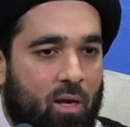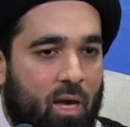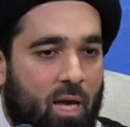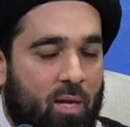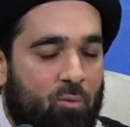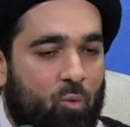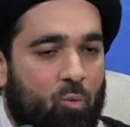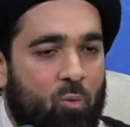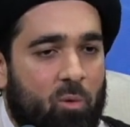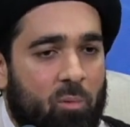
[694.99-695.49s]

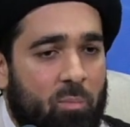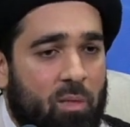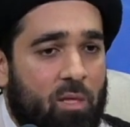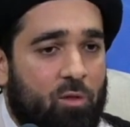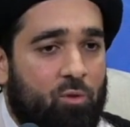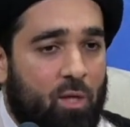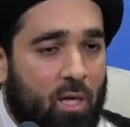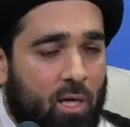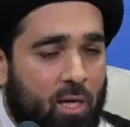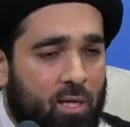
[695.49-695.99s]
we will be
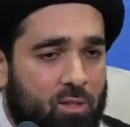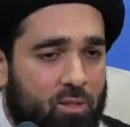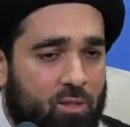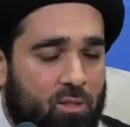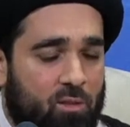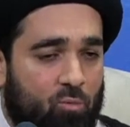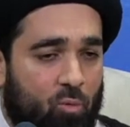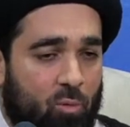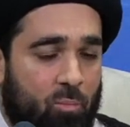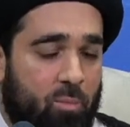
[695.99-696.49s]

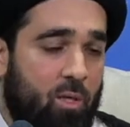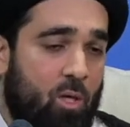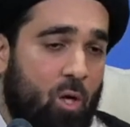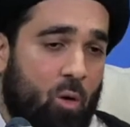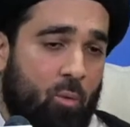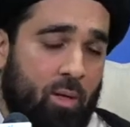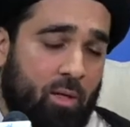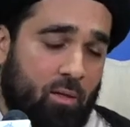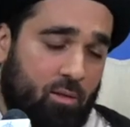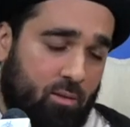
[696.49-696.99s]
judged, we'll be
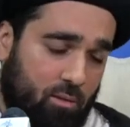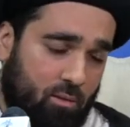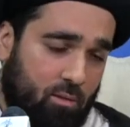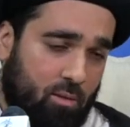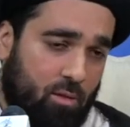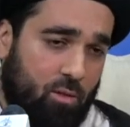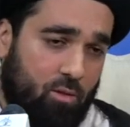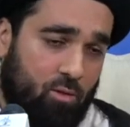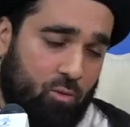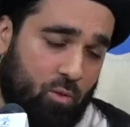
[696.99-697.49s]
going
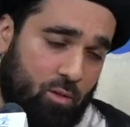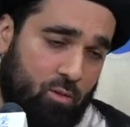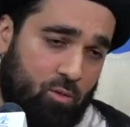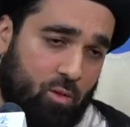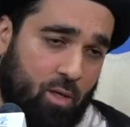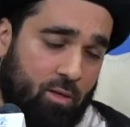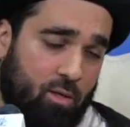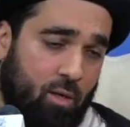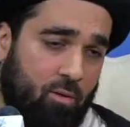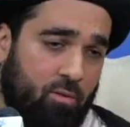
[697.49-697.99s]
to,
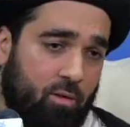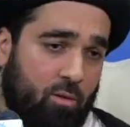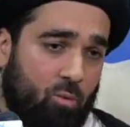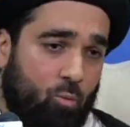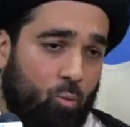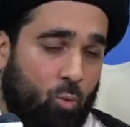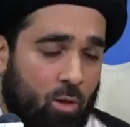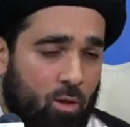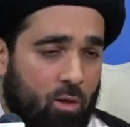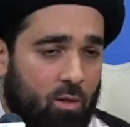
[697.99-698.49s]
to another
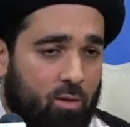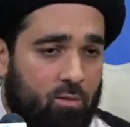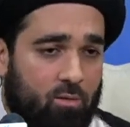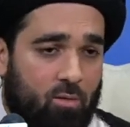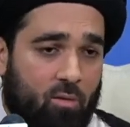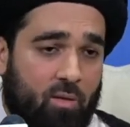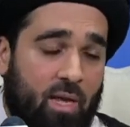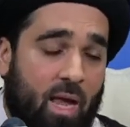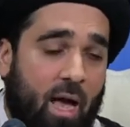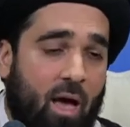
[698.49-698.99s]
world,
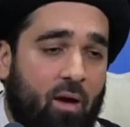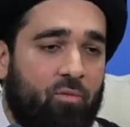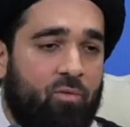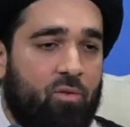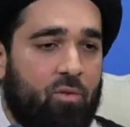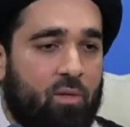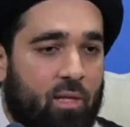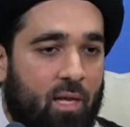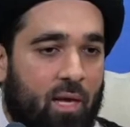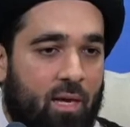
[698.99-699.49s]
to the
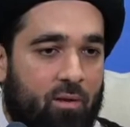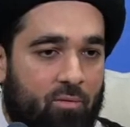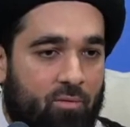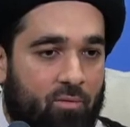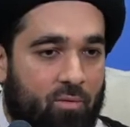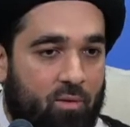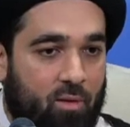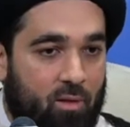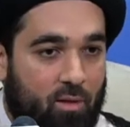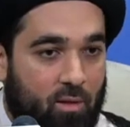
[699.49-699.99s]

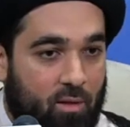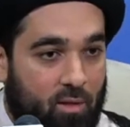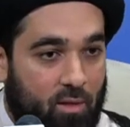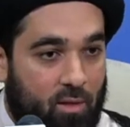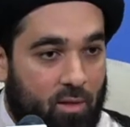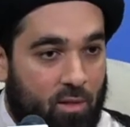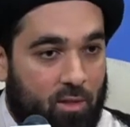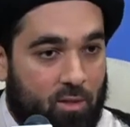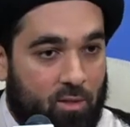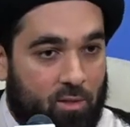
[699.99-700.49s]
afterlife.
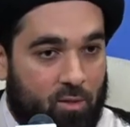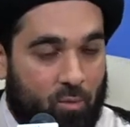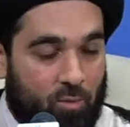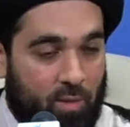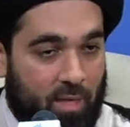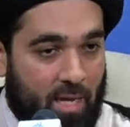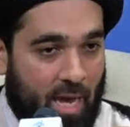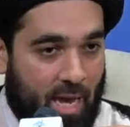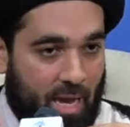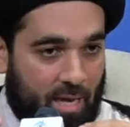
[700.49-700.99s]
So
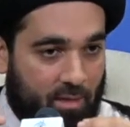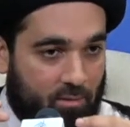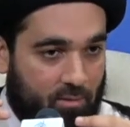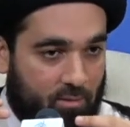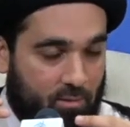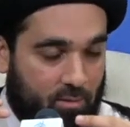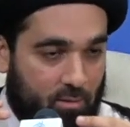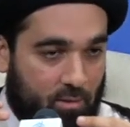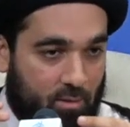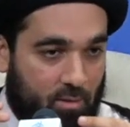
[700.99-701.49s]
they had
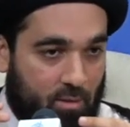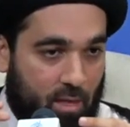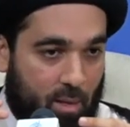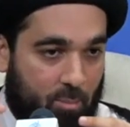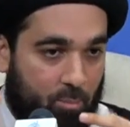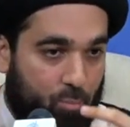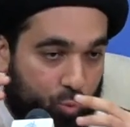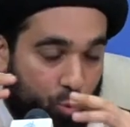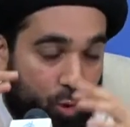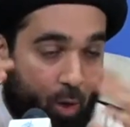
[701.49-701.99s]
a
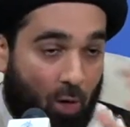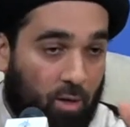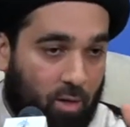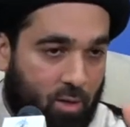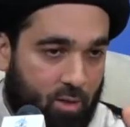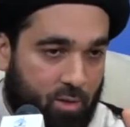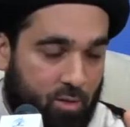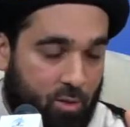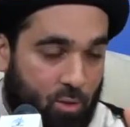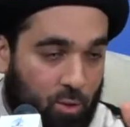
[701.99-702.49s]

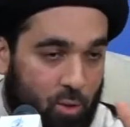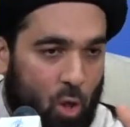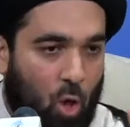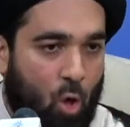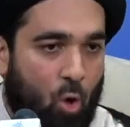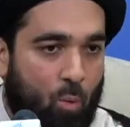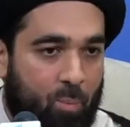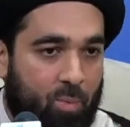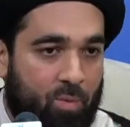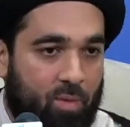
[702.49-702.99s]
broader
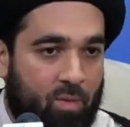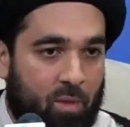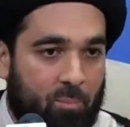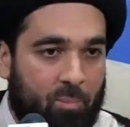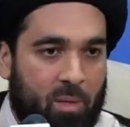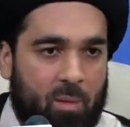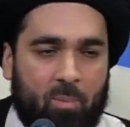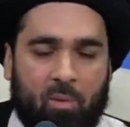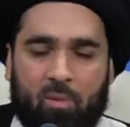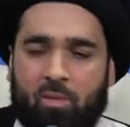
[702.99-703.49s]
scope than the
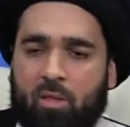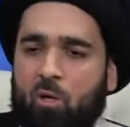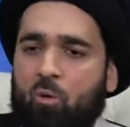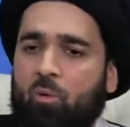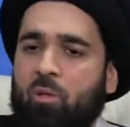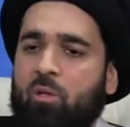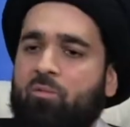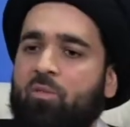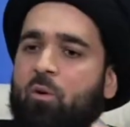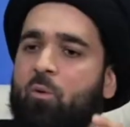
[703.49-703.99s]
people that
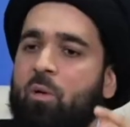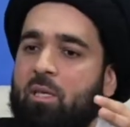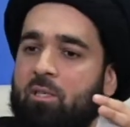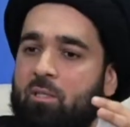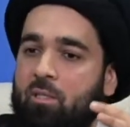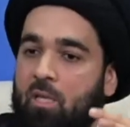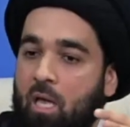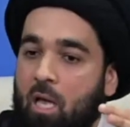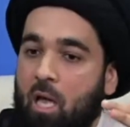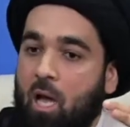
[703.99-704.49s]
only
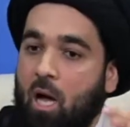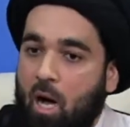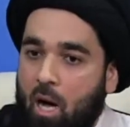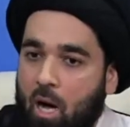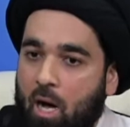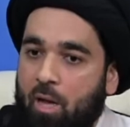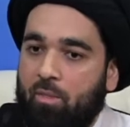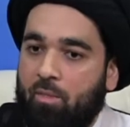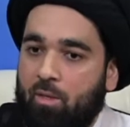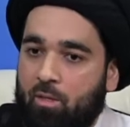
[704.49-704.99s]
focus
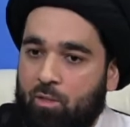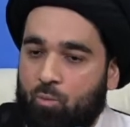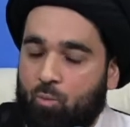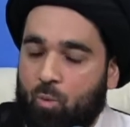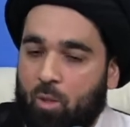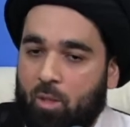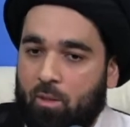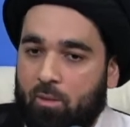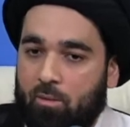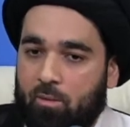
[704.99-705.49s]
on this
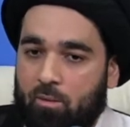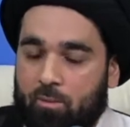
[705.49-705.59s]
world.